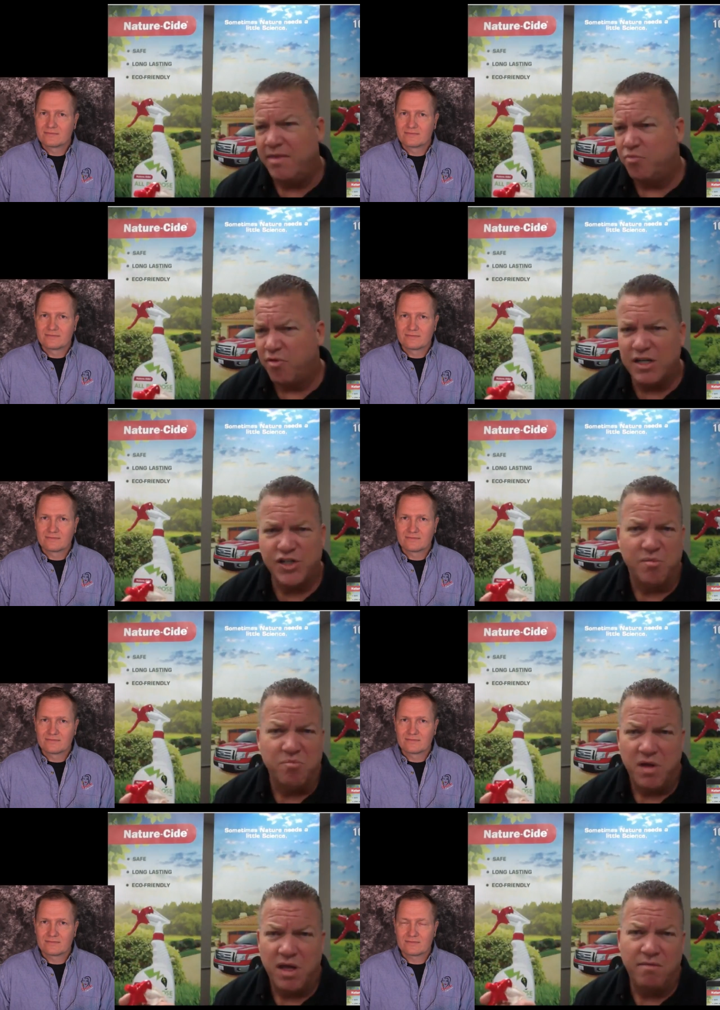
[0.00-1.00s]
Speaker 1: and then brush him,
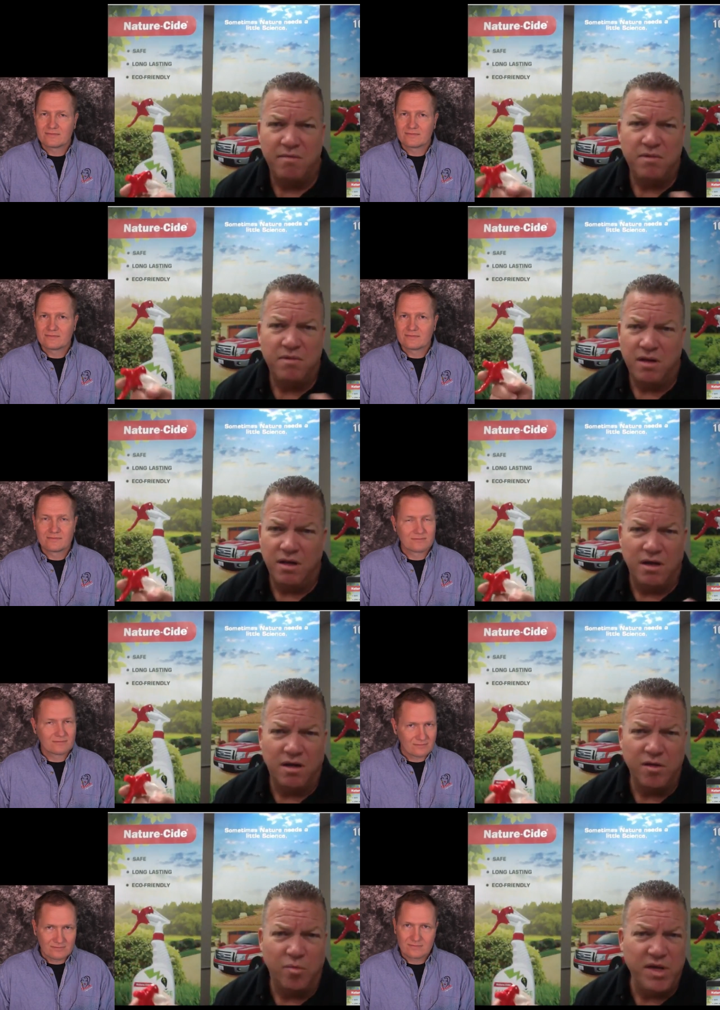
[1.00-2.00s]
and you know
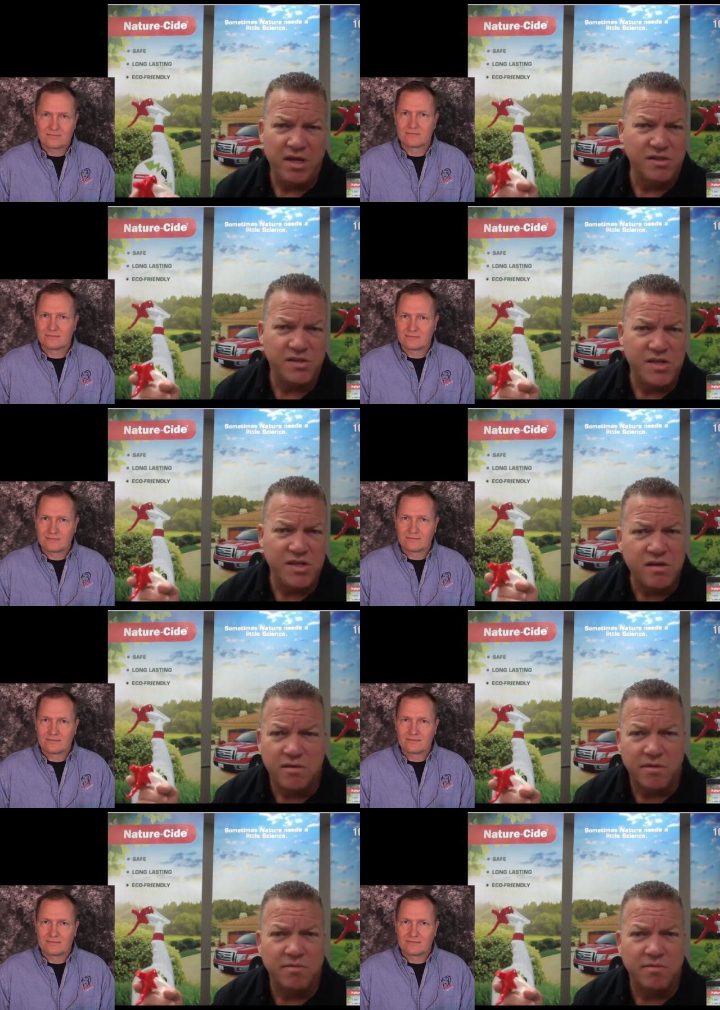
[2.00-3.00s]
he'll be good as
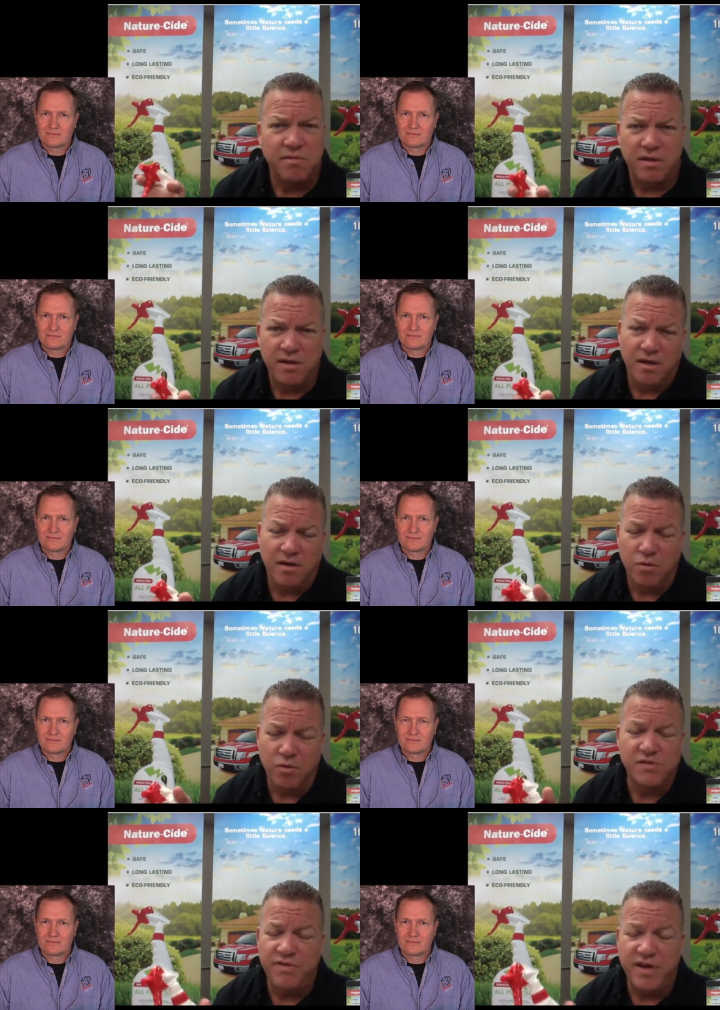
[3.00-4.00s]
new. You know, it works
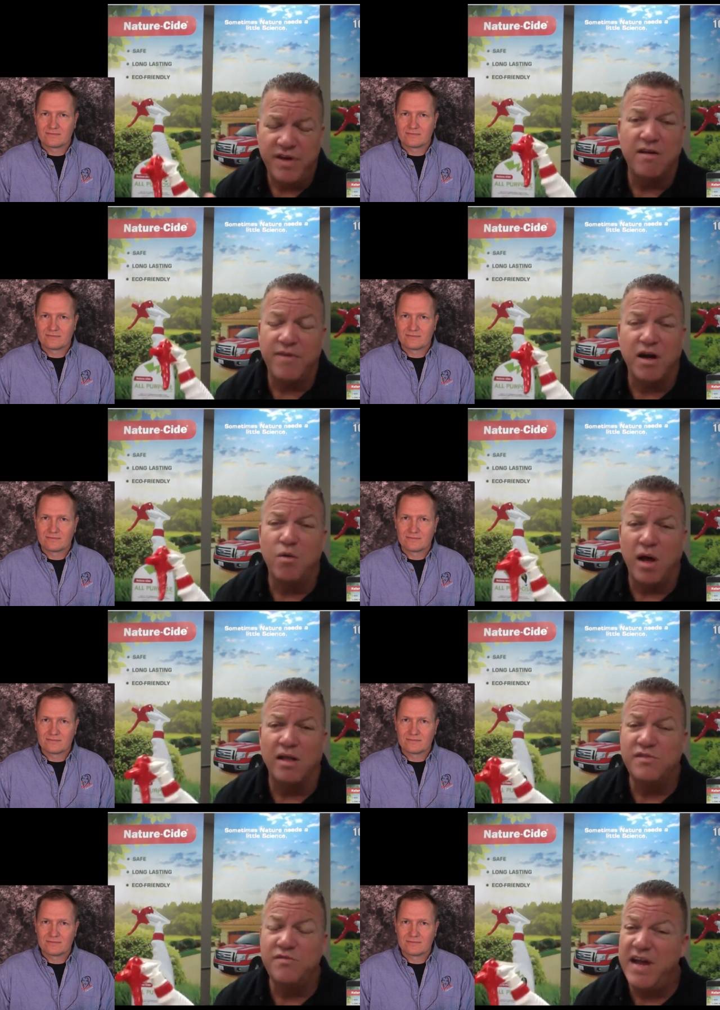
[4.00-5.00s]
very, very well. It's
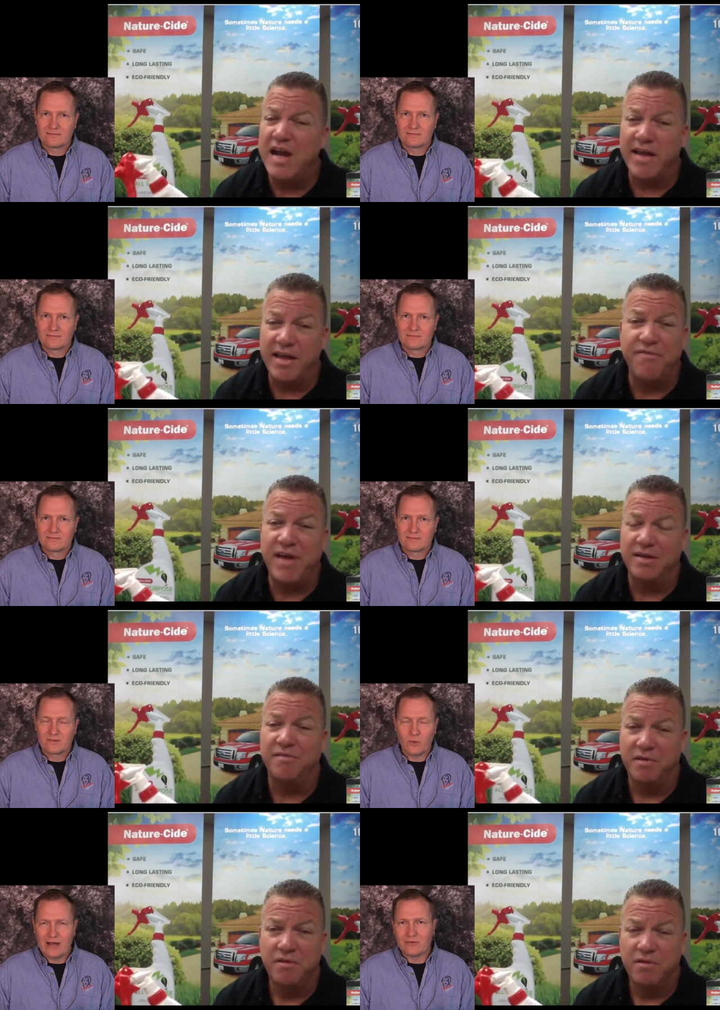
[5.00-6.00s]
very effective.
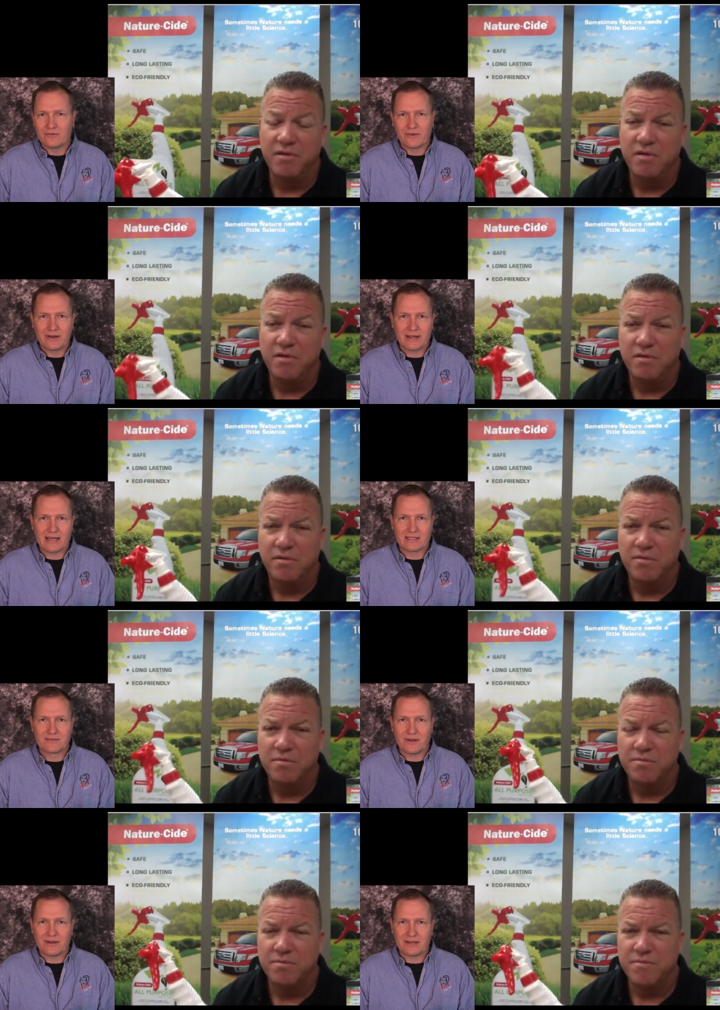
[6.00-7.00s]
Speaker 2: Wow, very nice,
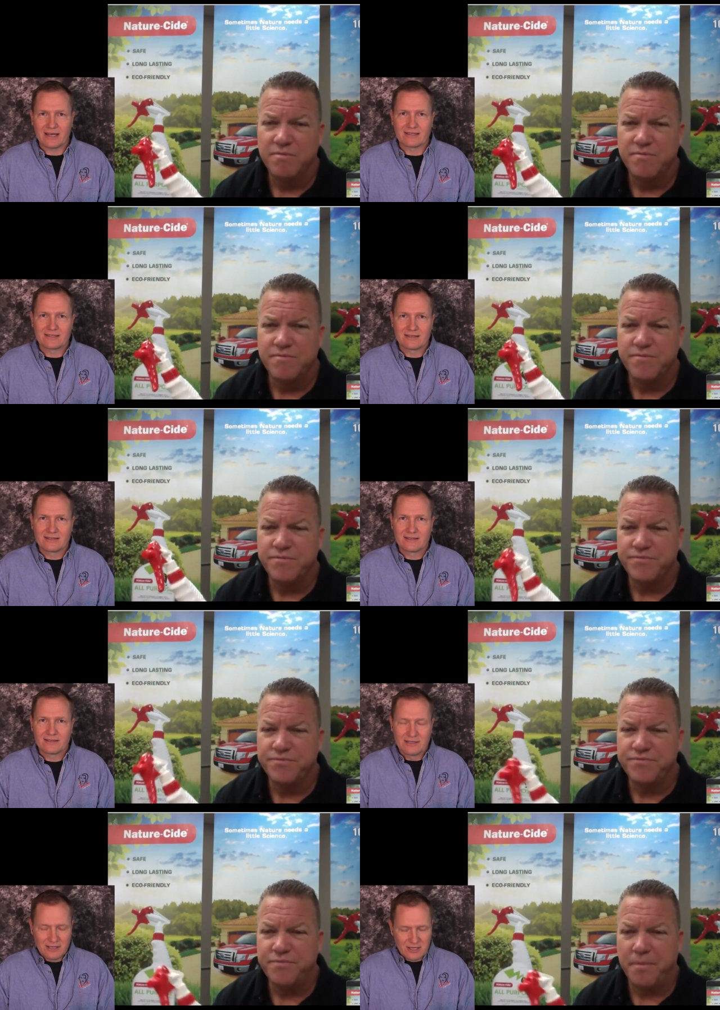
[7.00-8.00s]
very nice.
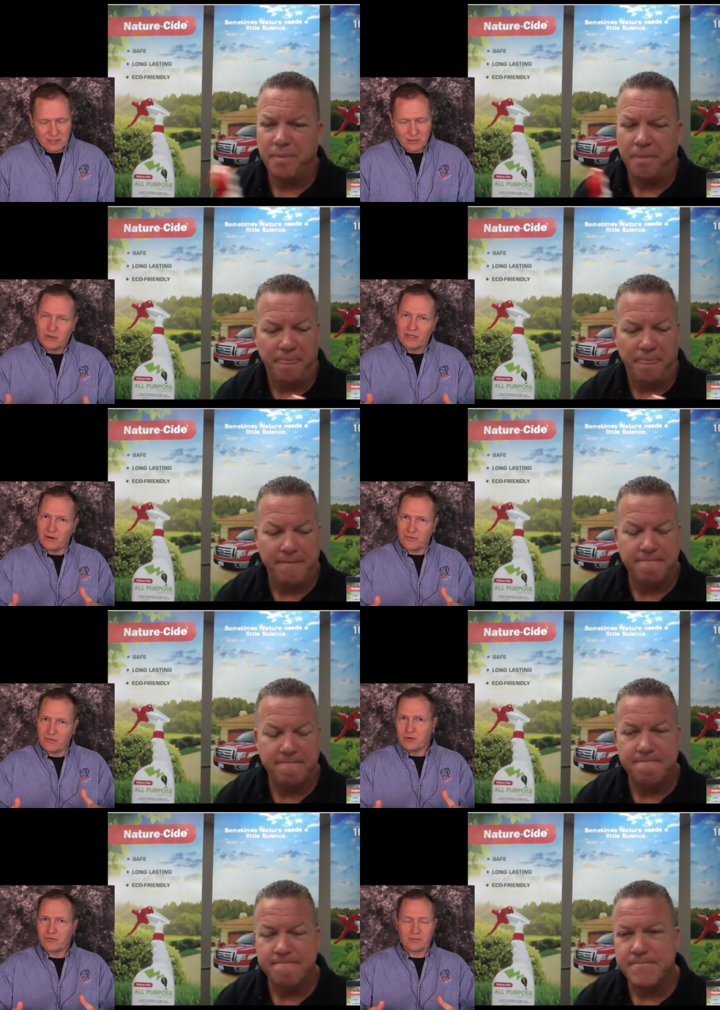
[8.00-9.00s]
So now, if we move
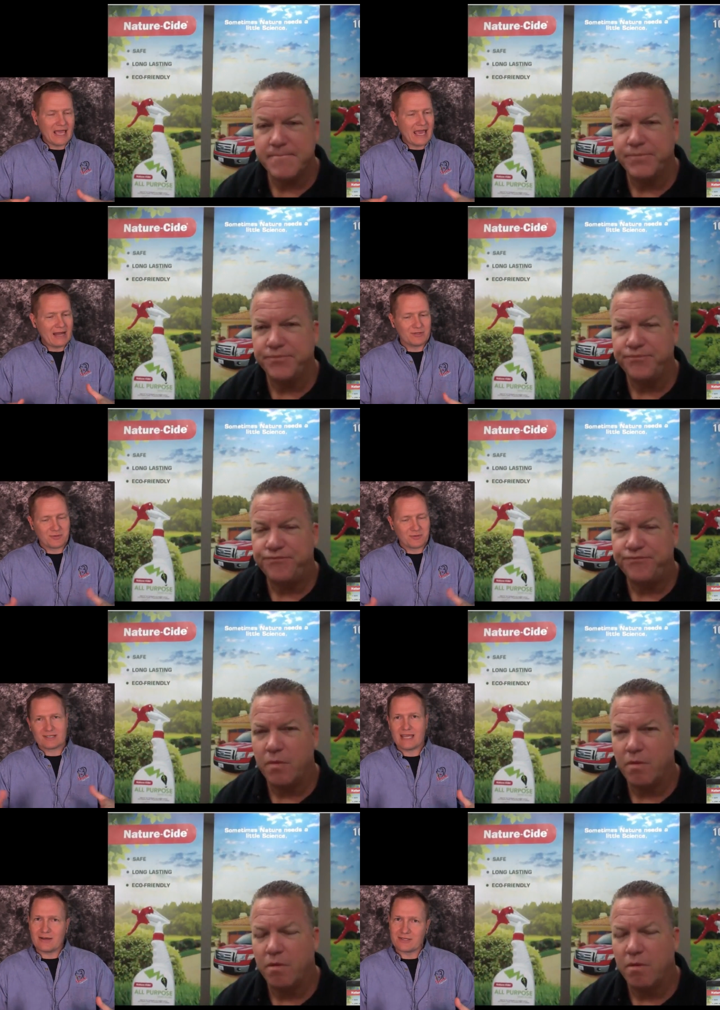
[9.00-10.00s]
from the animals, we're going to stay
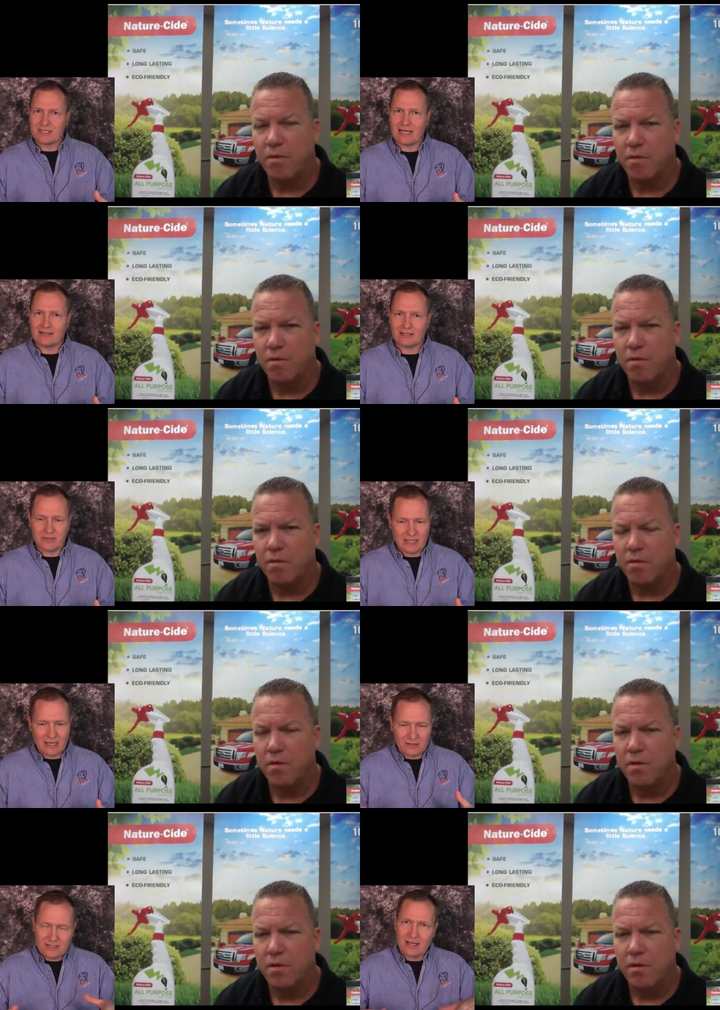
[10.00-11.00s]
outside a little bit. Now,
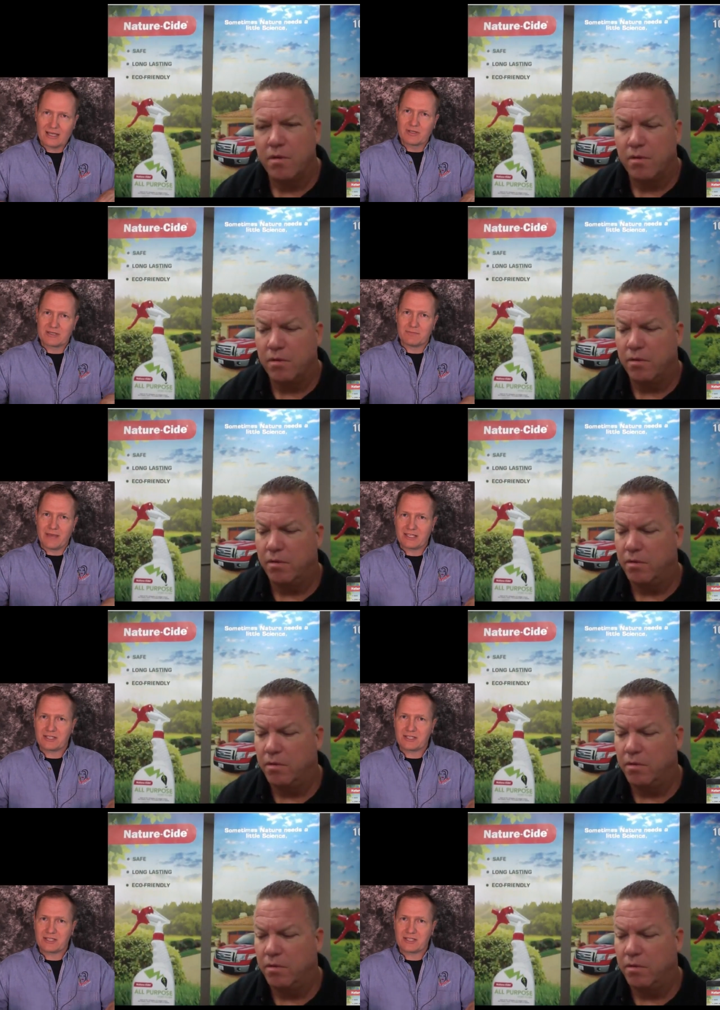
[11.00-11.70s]
let's talk about some pest